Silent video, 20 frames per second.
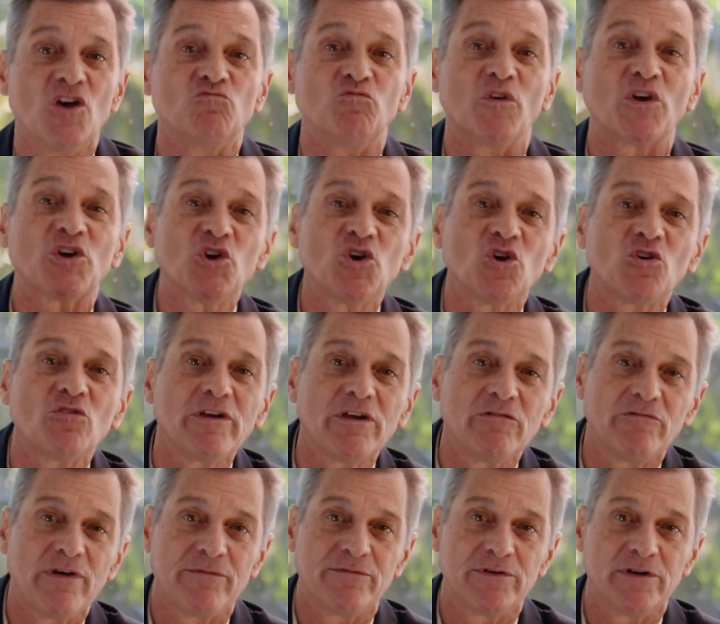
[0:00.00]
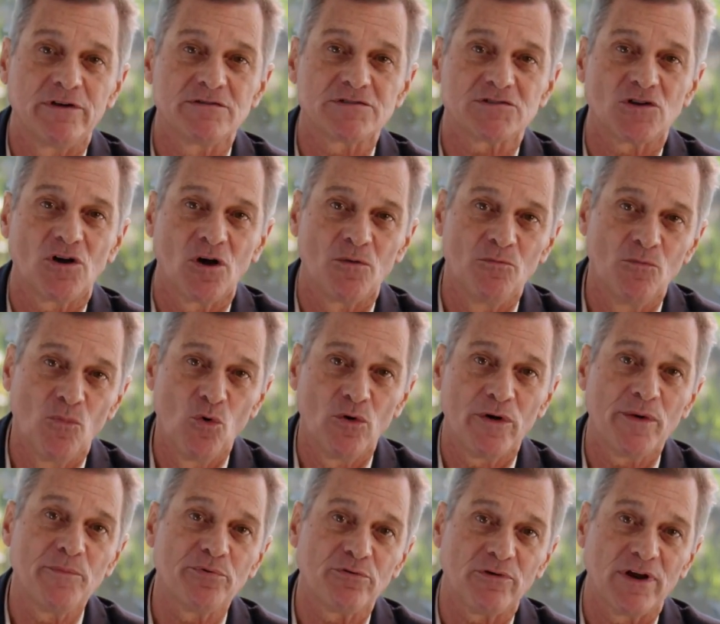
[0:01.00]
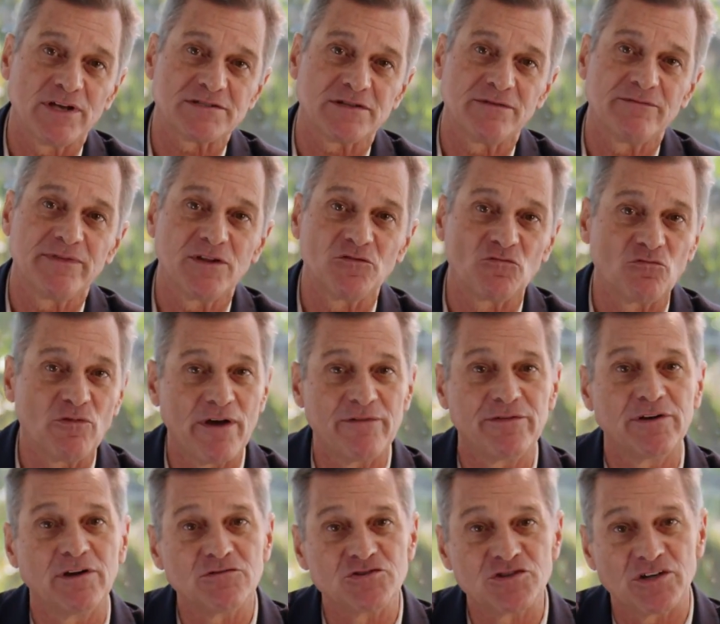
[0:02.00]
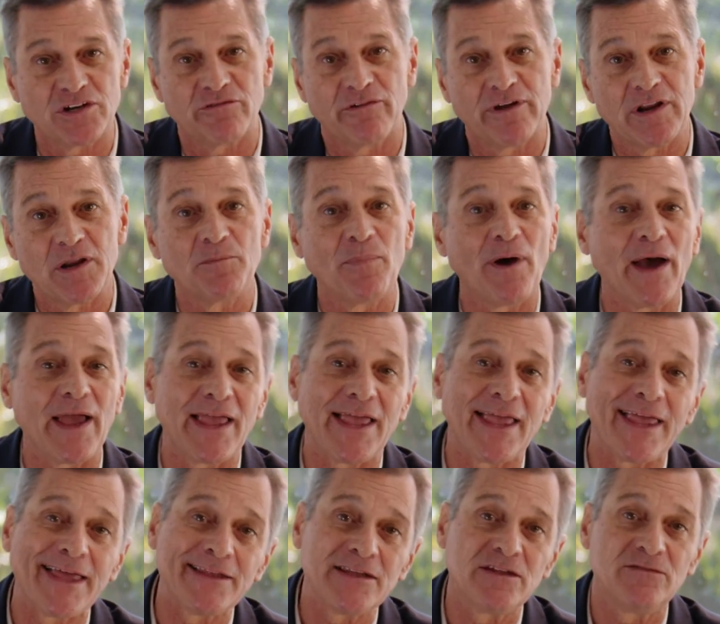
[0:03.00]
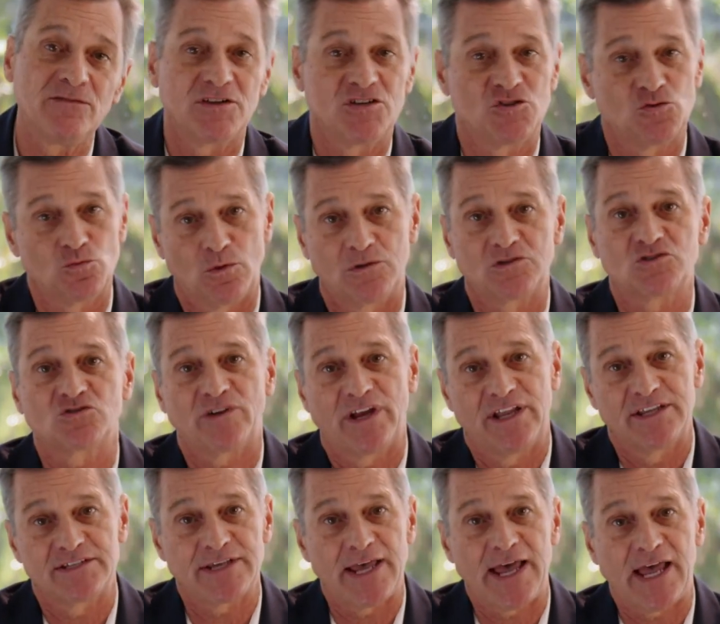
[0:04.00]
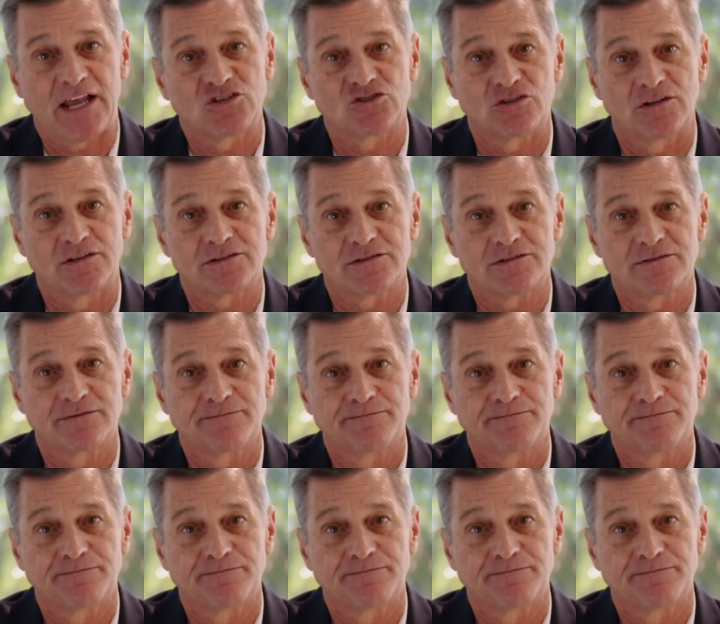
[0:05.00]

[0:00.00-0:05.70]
recurring revenues are more impressive than revenue generated by individual transactions.